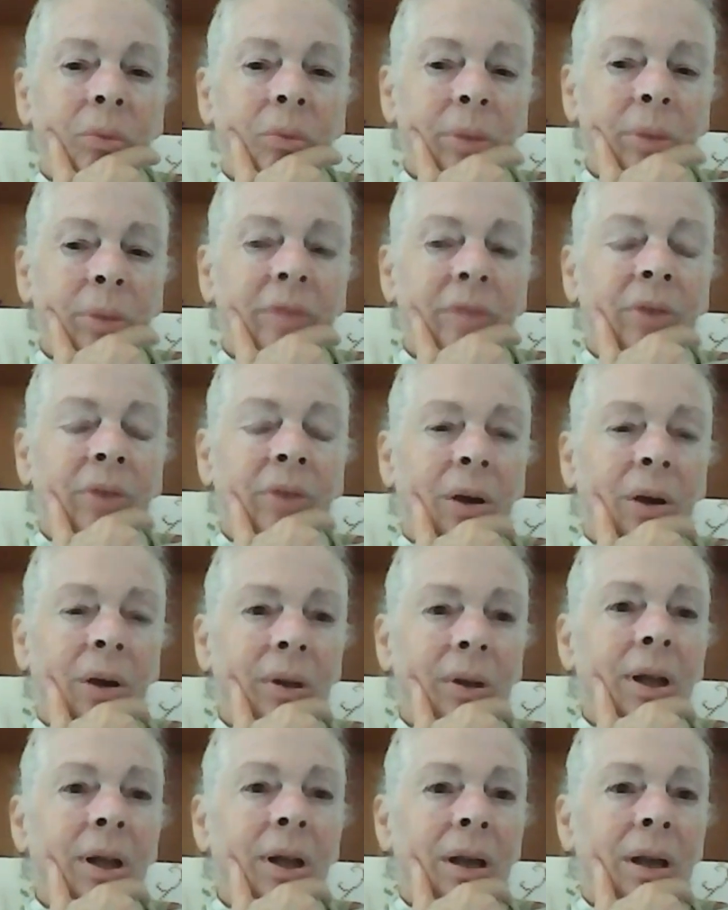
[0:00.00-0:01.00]
to be
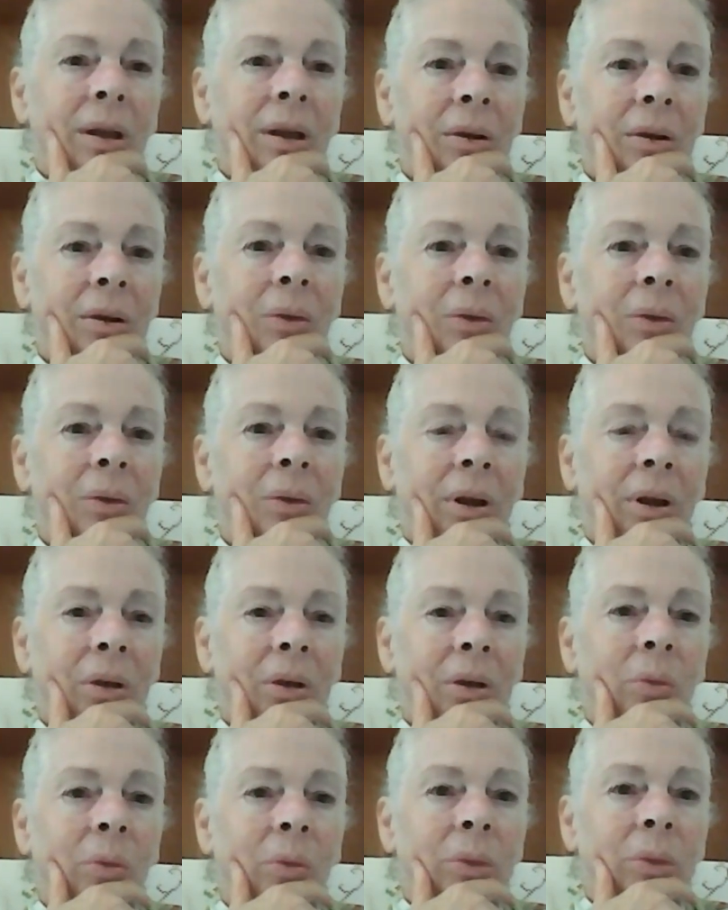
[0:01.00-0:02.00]
very clear when I
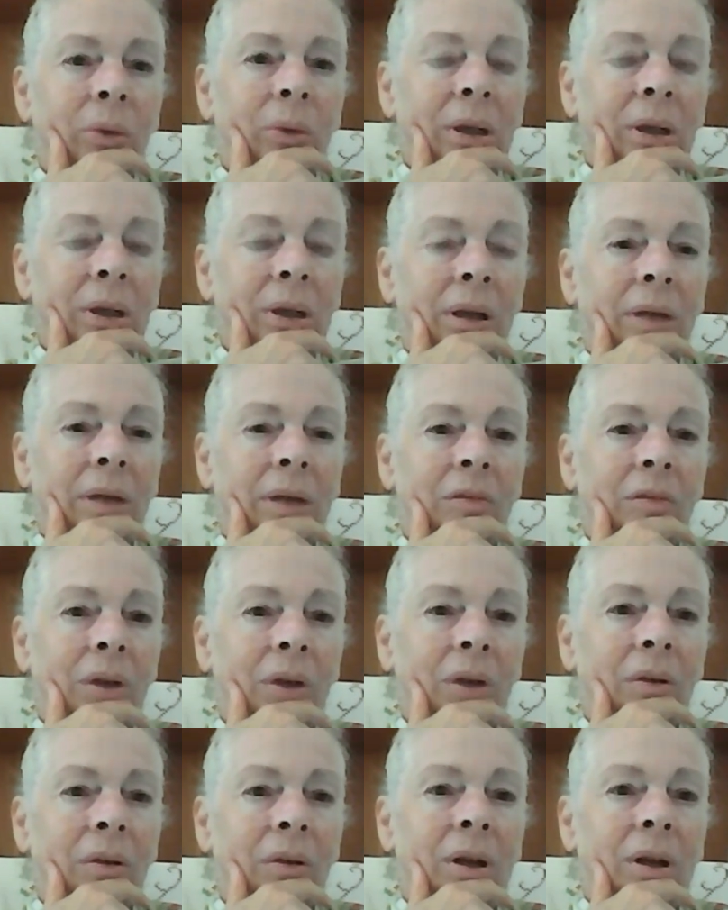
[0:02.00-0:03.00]
communicate,
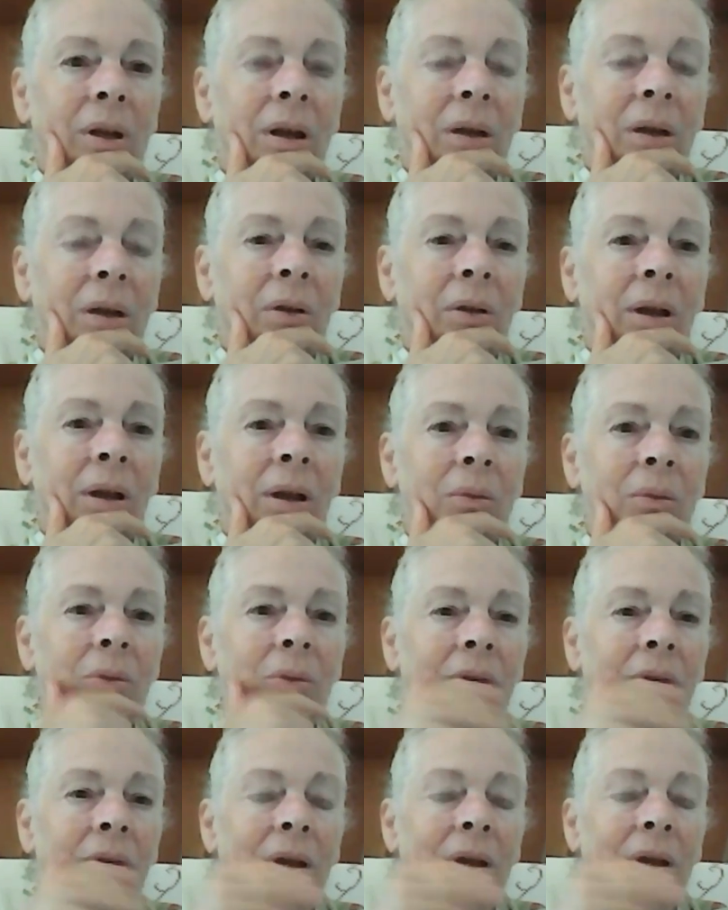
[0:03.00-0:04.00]
very clear, not
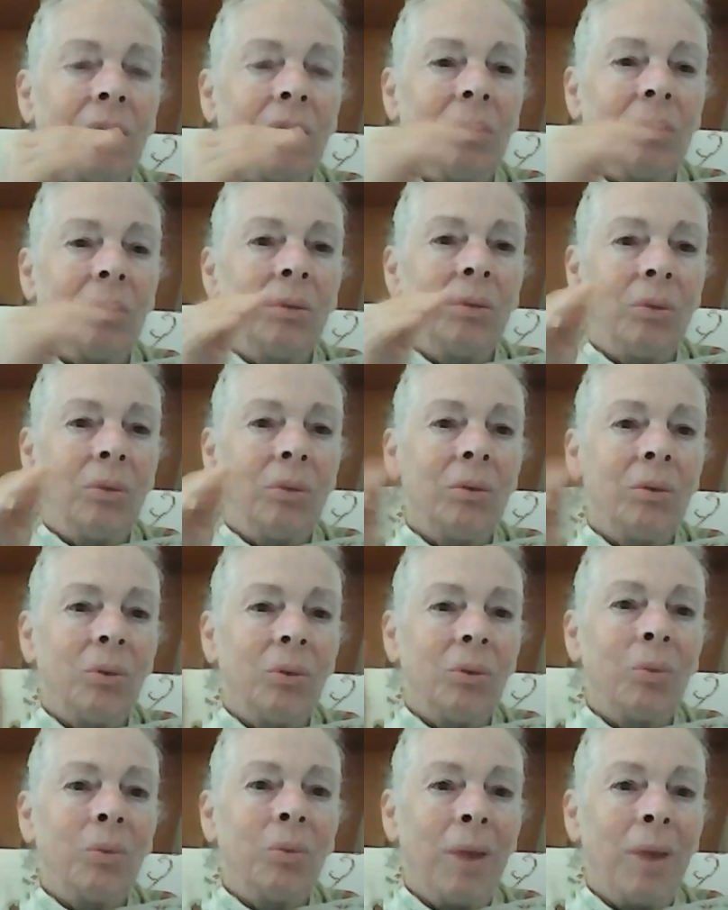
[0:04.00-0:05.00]
to say
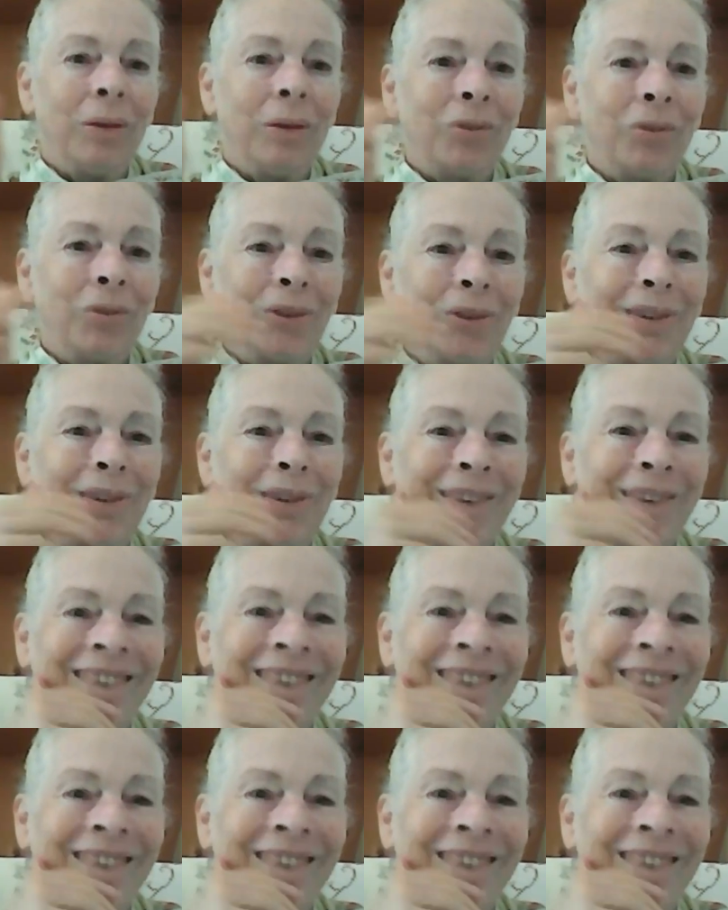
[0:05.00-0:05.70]
too much.